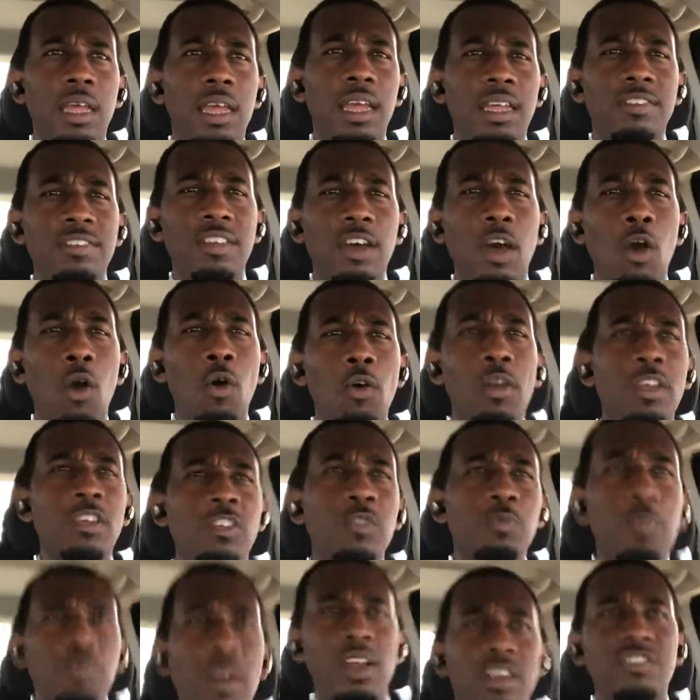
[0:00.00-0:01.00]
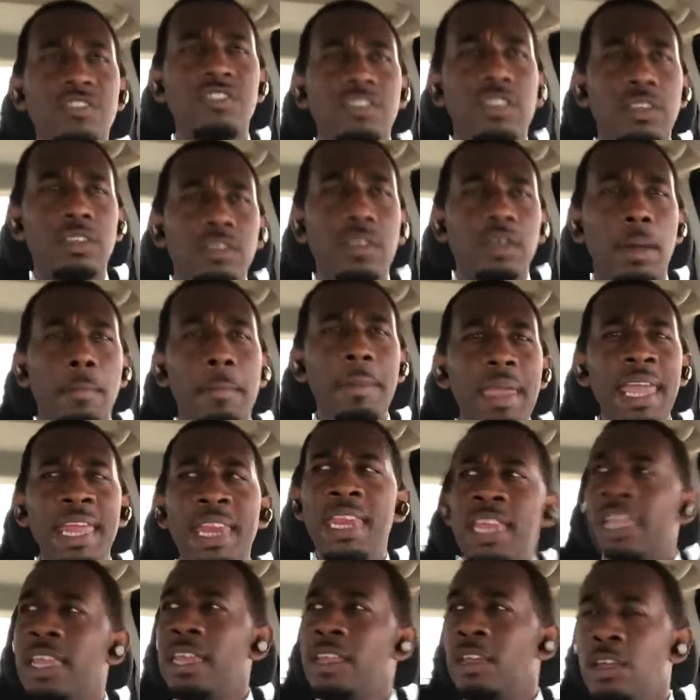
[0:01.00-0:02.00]
It's an old expression,
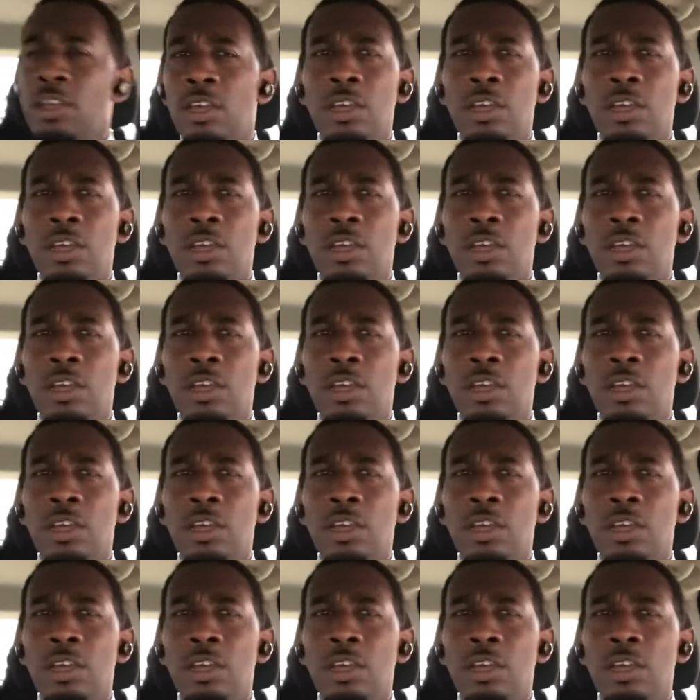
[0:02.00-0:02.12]
meaning